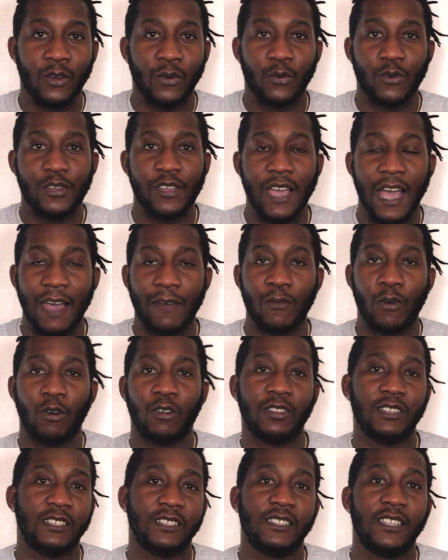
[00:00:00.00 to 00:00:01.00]
We have
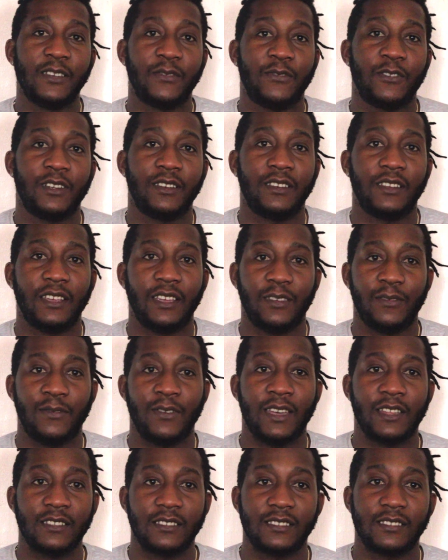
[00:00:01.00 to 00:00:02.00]
all these different
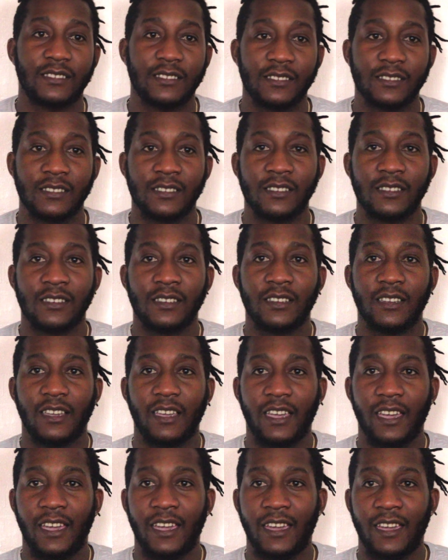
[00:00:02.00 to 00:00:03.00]
events
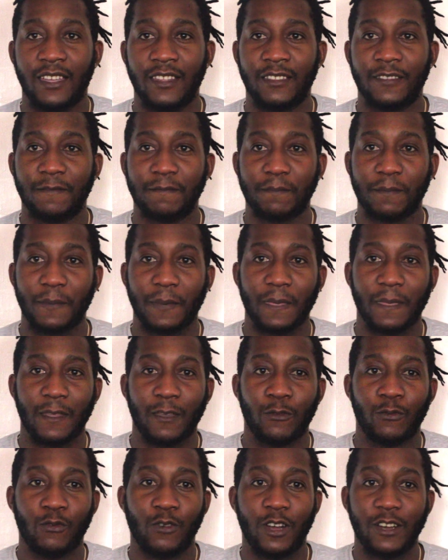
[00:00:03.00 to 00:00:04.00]
and
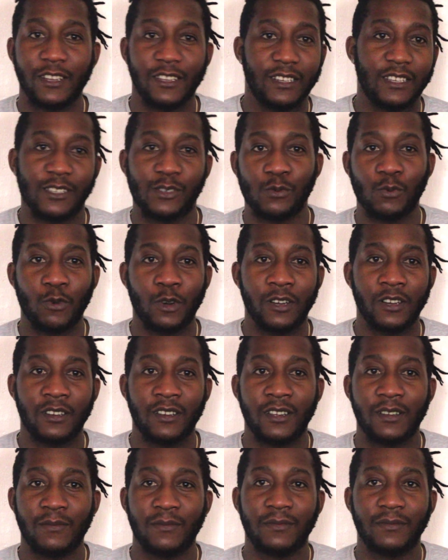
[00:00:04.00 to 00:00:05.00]
running is one of
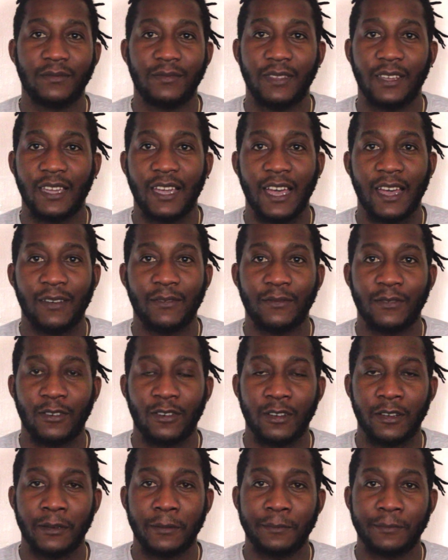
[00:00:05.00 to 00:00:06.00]
them. They have
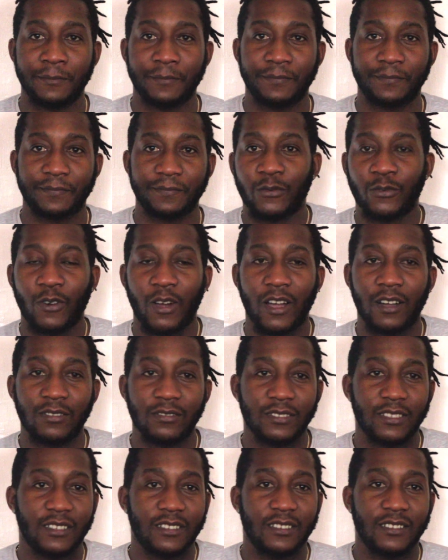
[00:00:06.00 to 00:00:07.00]
um,
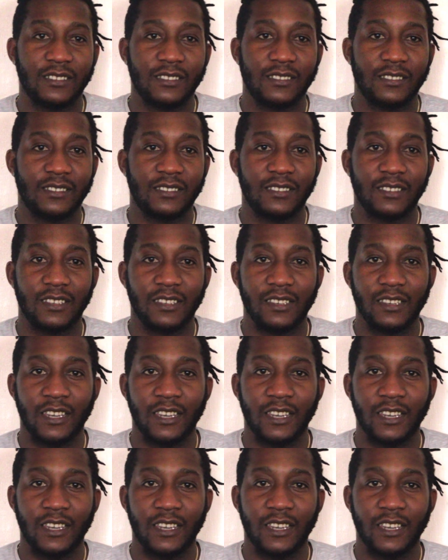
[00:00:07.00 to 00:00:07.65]
rounders.